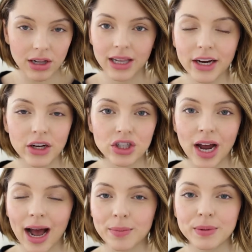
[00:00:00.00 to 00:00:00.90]
clear
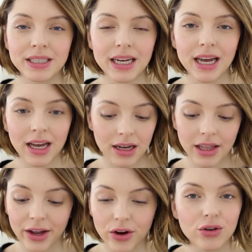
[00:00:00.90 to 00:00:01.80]
chapstick, a
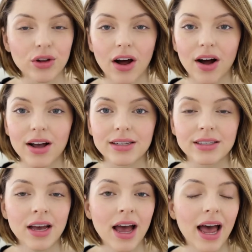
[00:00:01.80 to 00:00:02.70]
clear
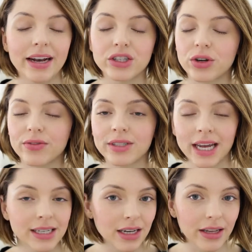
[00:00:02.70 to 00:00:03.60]
gloss, any sort of
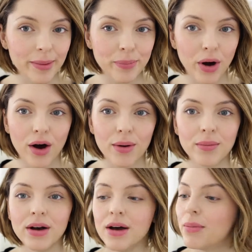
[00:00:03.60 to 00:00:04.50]
tinted lip
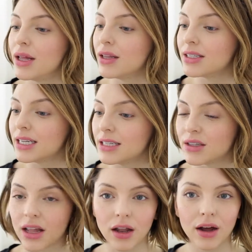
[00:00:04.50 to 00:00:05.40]
balm, but this is
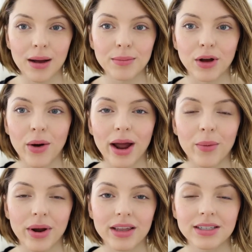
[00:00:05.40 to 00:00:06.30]
the look I'm
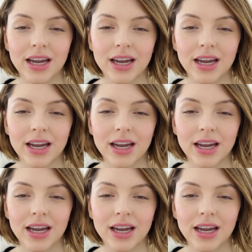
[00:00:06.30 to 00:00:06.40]
going with